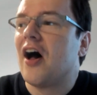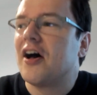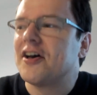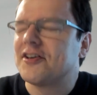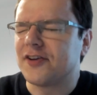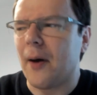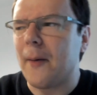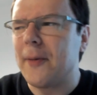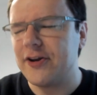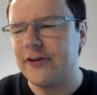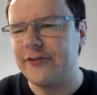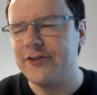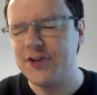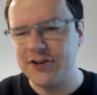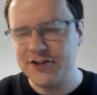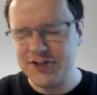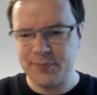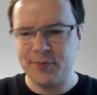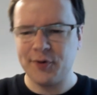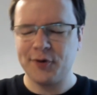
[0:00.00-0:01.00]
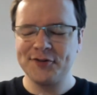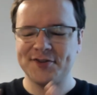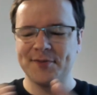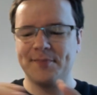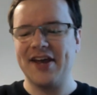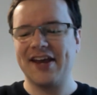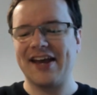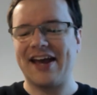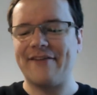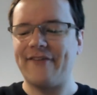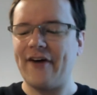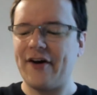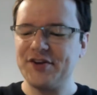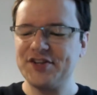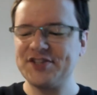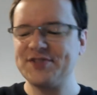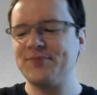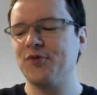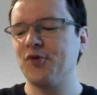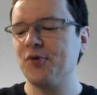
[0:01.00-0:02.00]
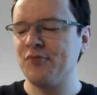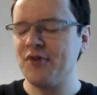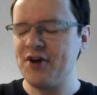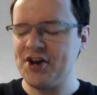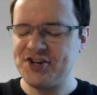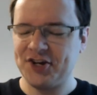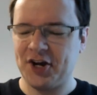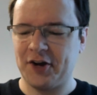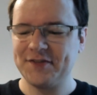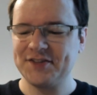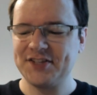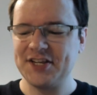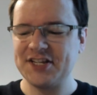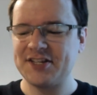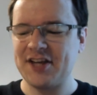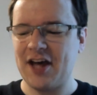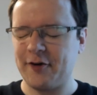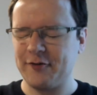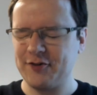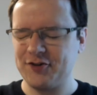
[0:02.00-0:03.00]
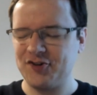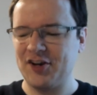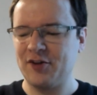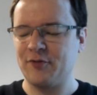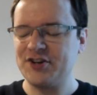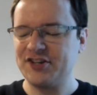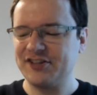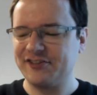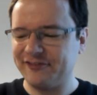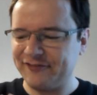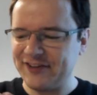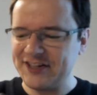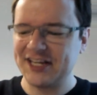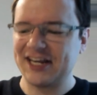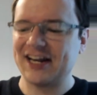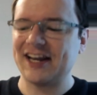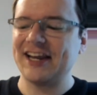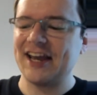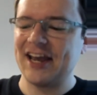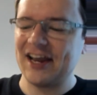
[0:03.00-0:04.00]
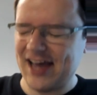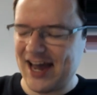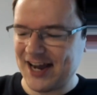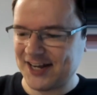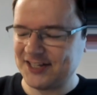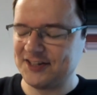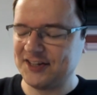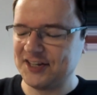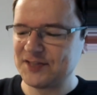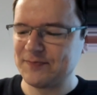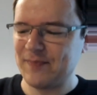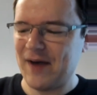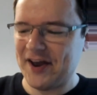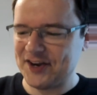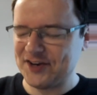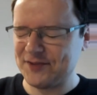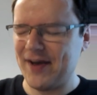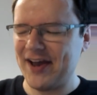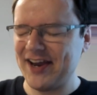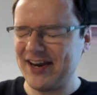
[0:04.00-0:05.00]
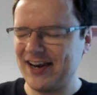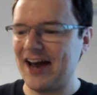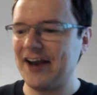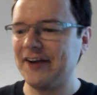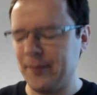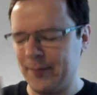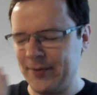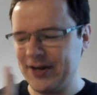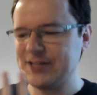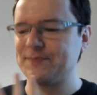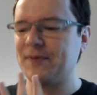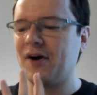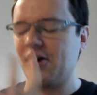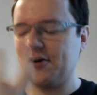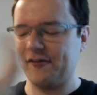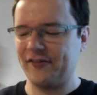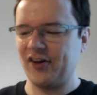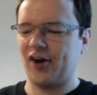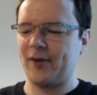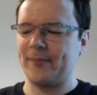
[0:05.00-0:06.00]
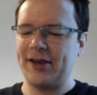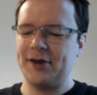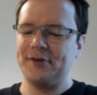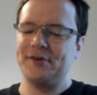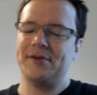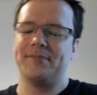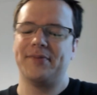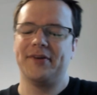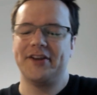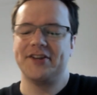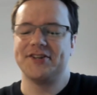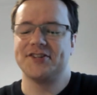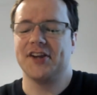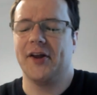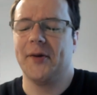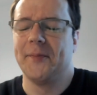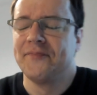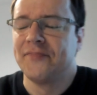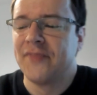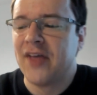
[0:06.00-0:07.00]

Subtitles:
So, I mean, Gibraltar being a very small British overseas territory, which is physically connected to the Spanish mainland, I mean, it's part of the Iberian Peninsula.